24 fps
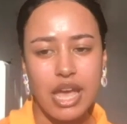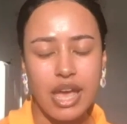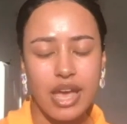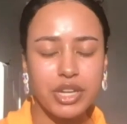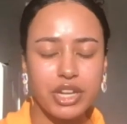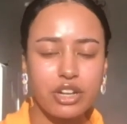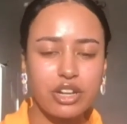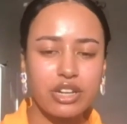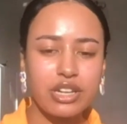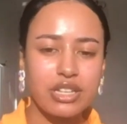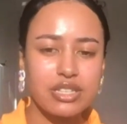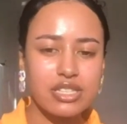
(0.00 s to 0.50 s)

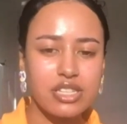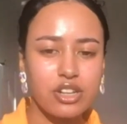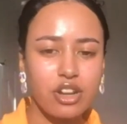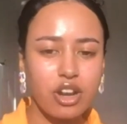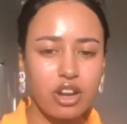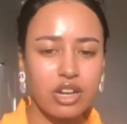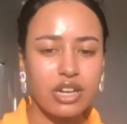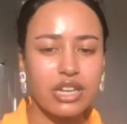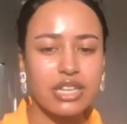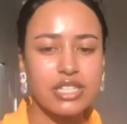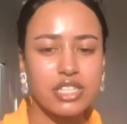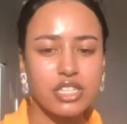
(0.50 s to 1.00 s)
periods in
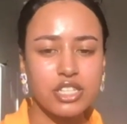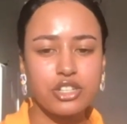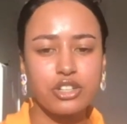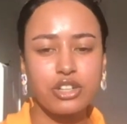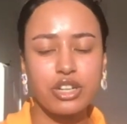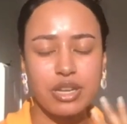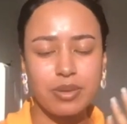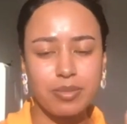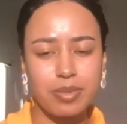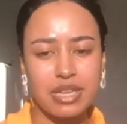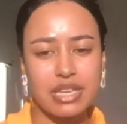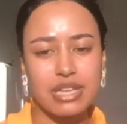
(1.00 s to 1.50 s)
art
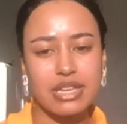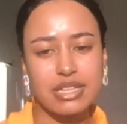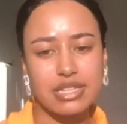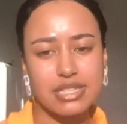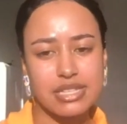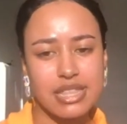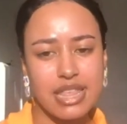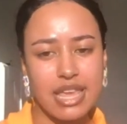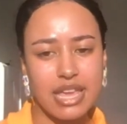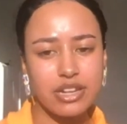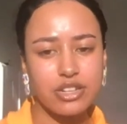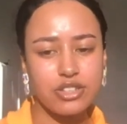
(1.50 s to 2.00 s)
history because
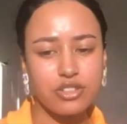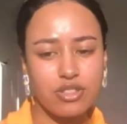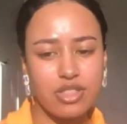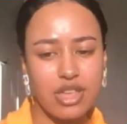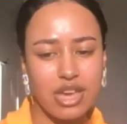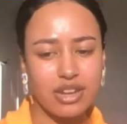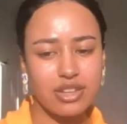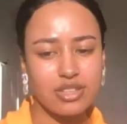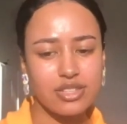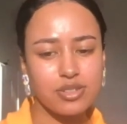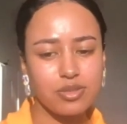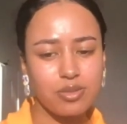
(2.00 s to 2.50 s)
they do
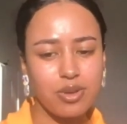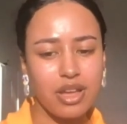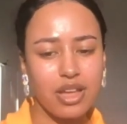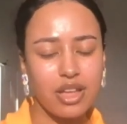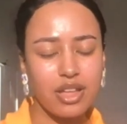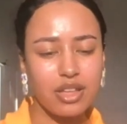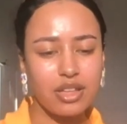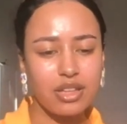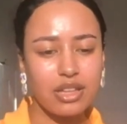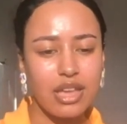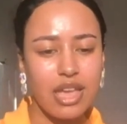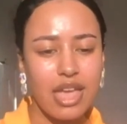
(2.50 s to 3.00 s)
that as
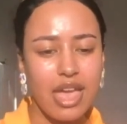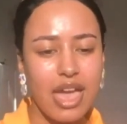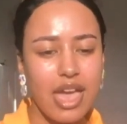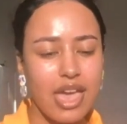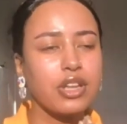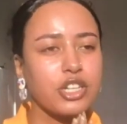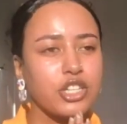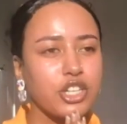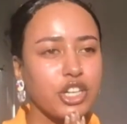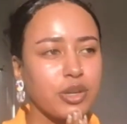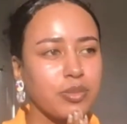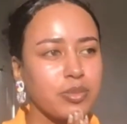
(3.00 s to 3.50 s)
well.
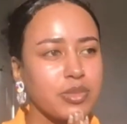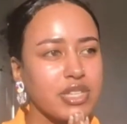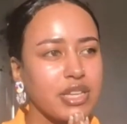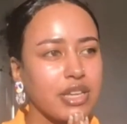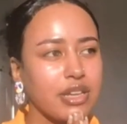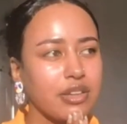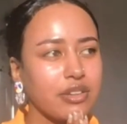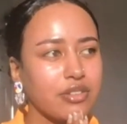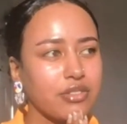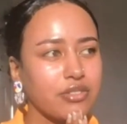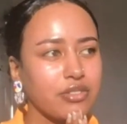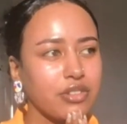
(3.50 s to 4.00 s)
In terms
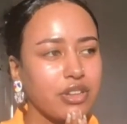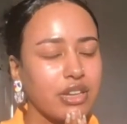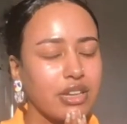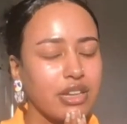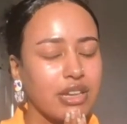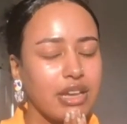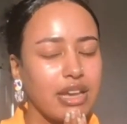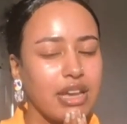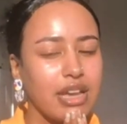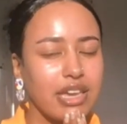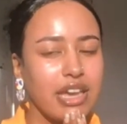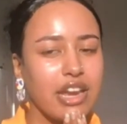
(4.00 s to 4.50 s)
of
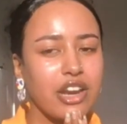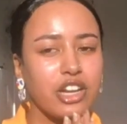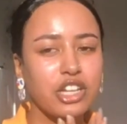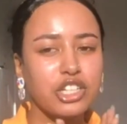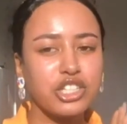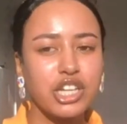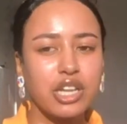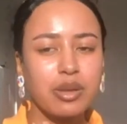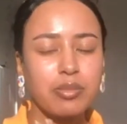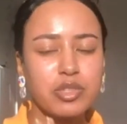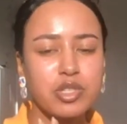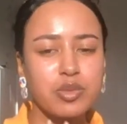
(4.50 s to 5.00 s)
Kerry
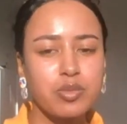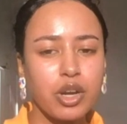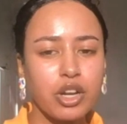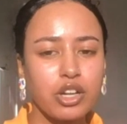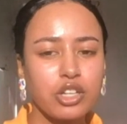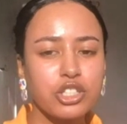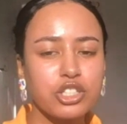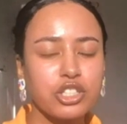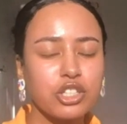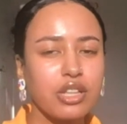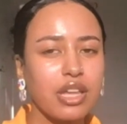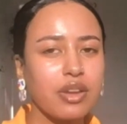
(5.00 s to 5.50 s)
James
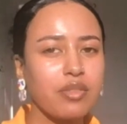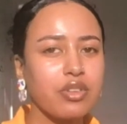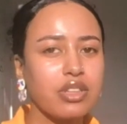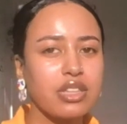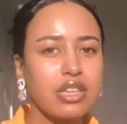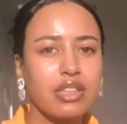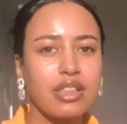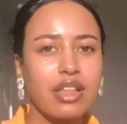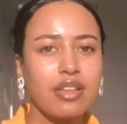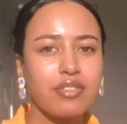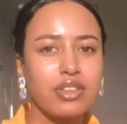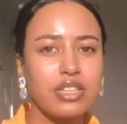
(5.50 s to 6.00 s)
Marshall, I
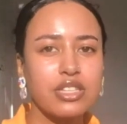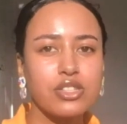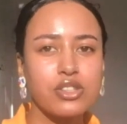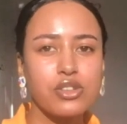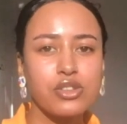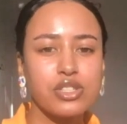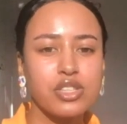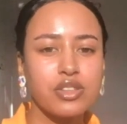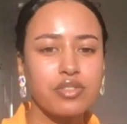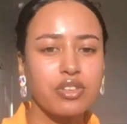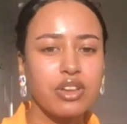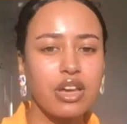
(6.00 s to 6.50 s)
really love his
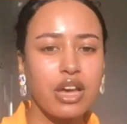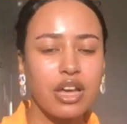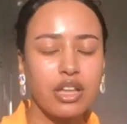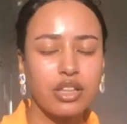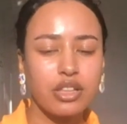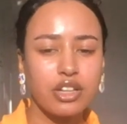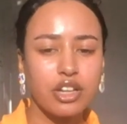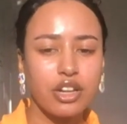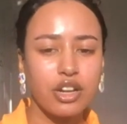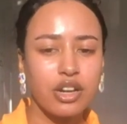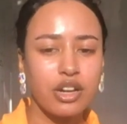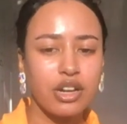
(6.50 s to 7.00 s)
use of
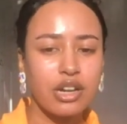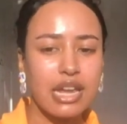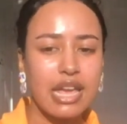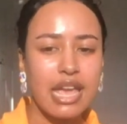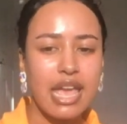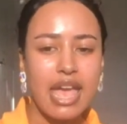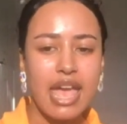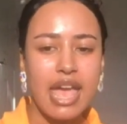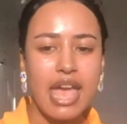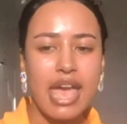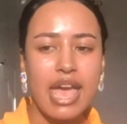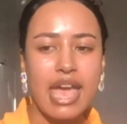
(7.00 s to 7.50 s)
color
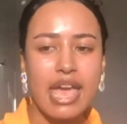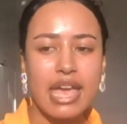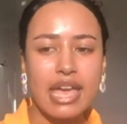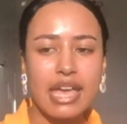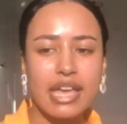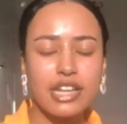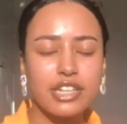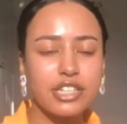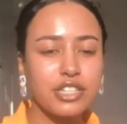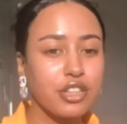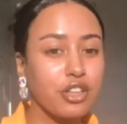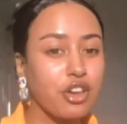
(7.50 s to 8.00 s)

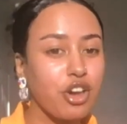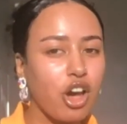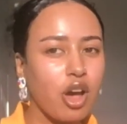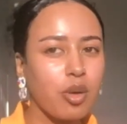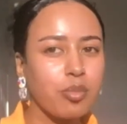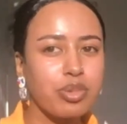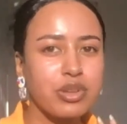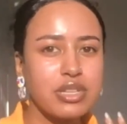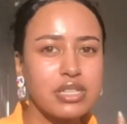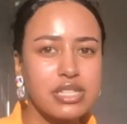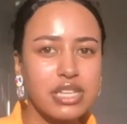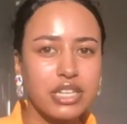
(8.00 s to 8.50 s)
and the
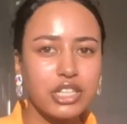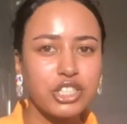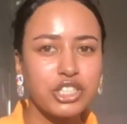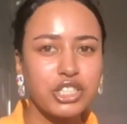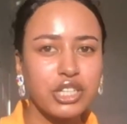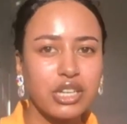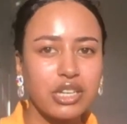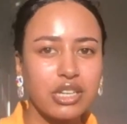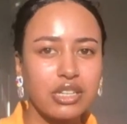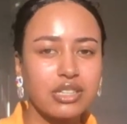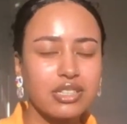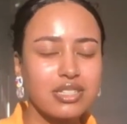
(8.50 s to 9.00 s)

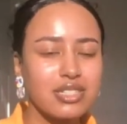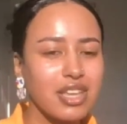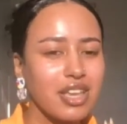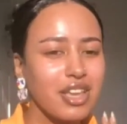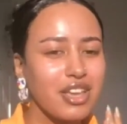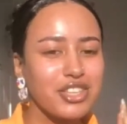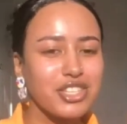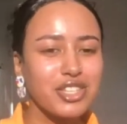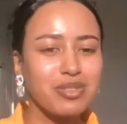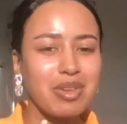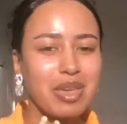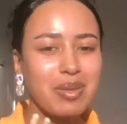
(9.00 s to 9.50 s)
compositions.
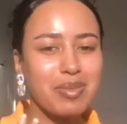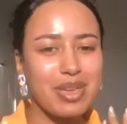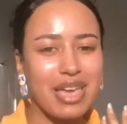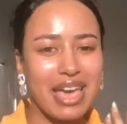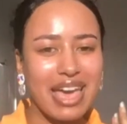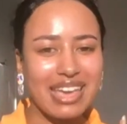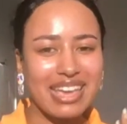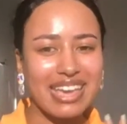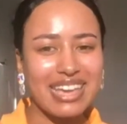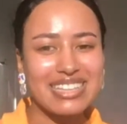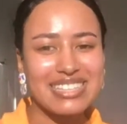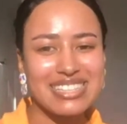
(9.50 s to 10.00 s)
So maybe
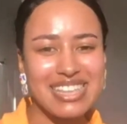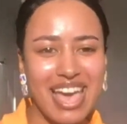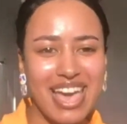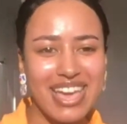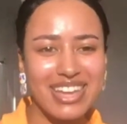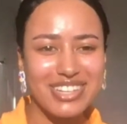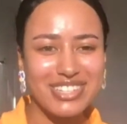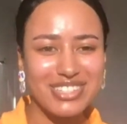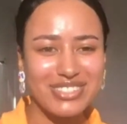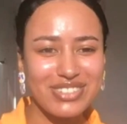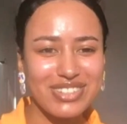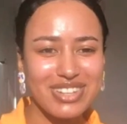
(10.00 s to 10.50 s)
I guess
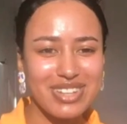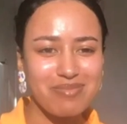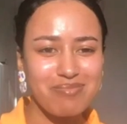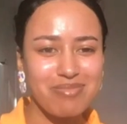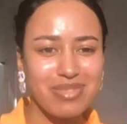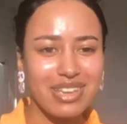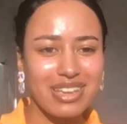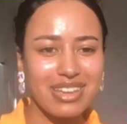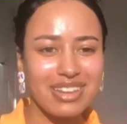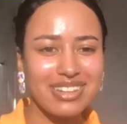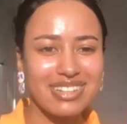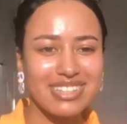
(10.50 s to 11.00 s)
I do it a
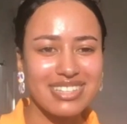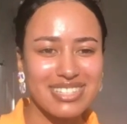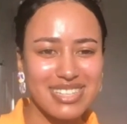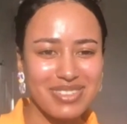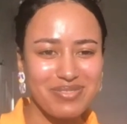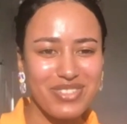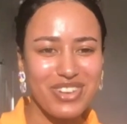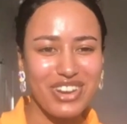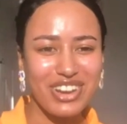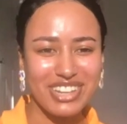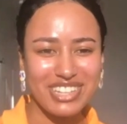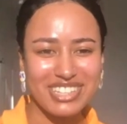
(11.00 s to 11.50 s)
bit
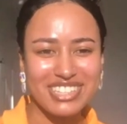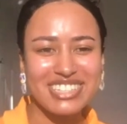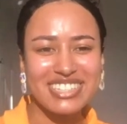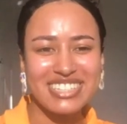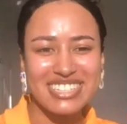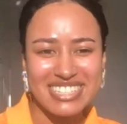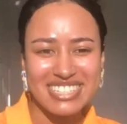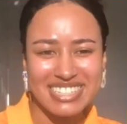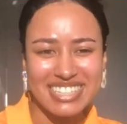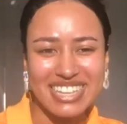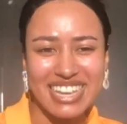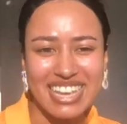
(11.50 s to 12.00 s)

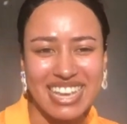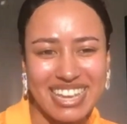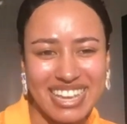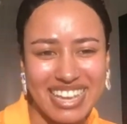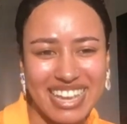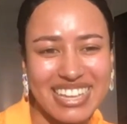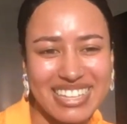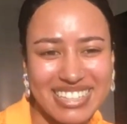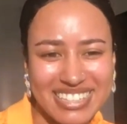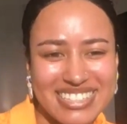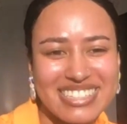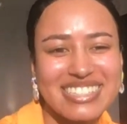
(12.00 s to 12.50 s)
subconsciously, I
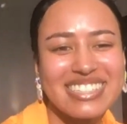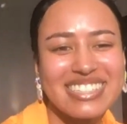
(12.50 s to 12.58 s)
guess.